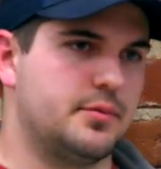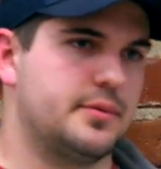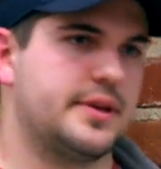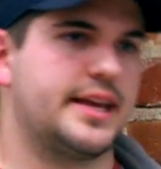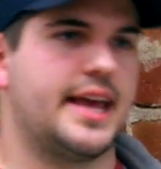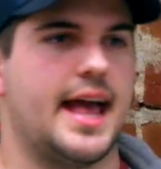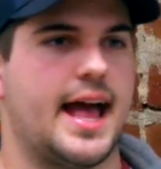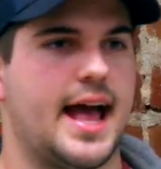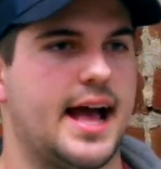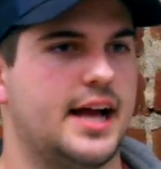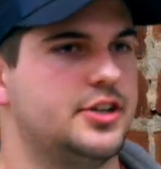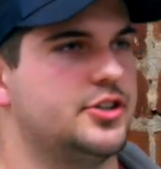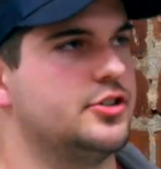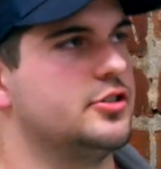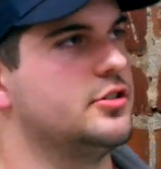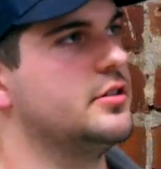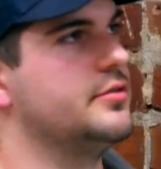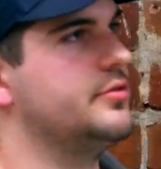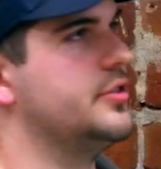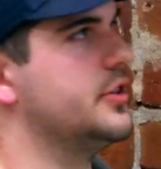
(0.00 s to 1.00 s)
from the cache
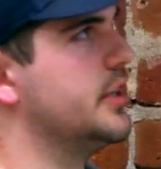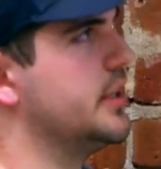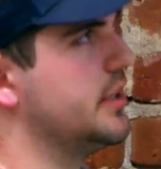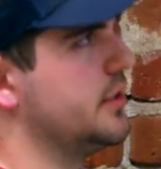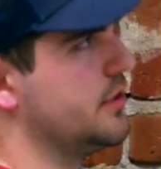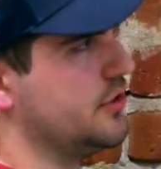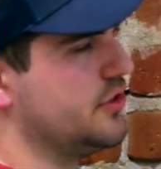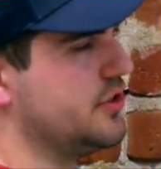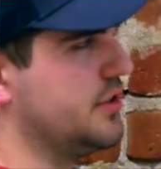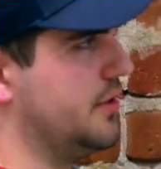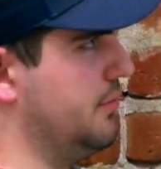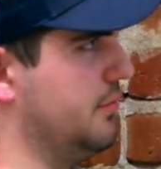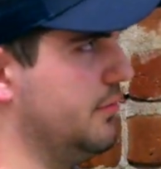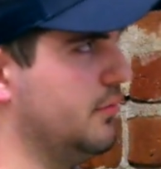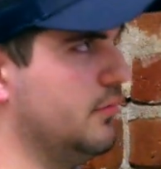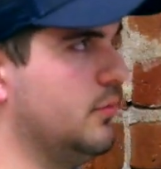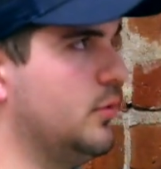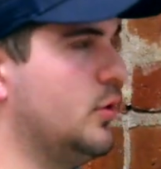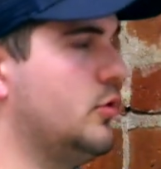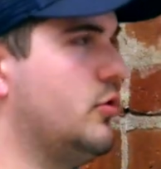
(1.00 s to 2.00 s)
or if you're going to do
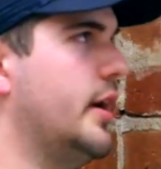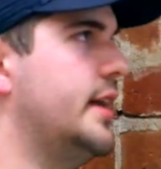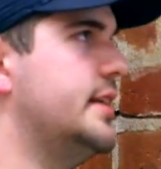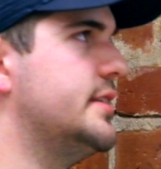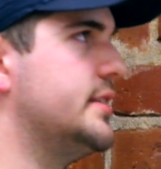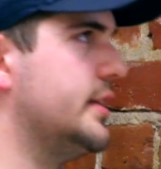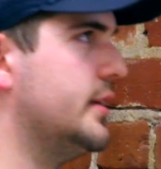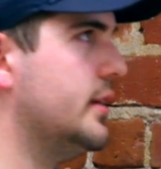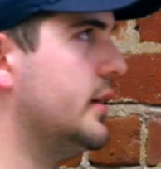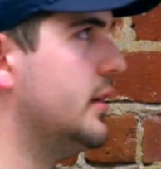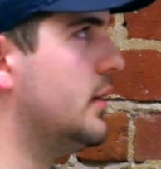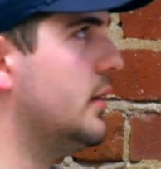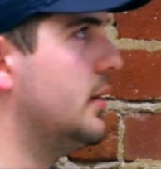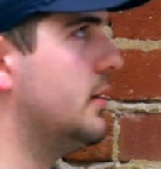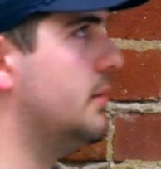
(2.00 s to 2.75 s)
something crazy